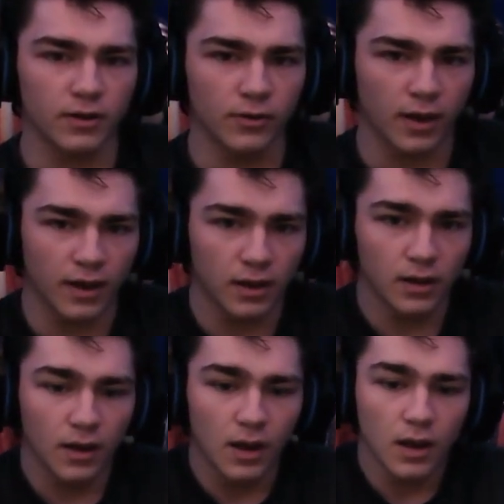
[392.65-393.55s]
Okay.
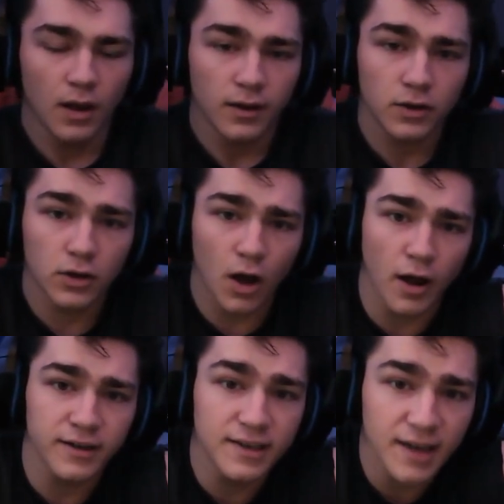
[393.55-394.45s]

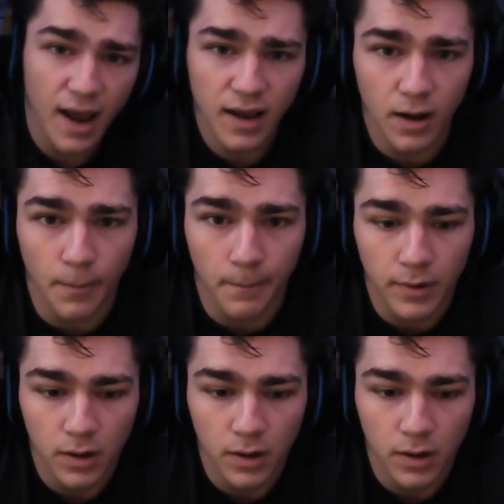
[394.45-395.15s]
God damn!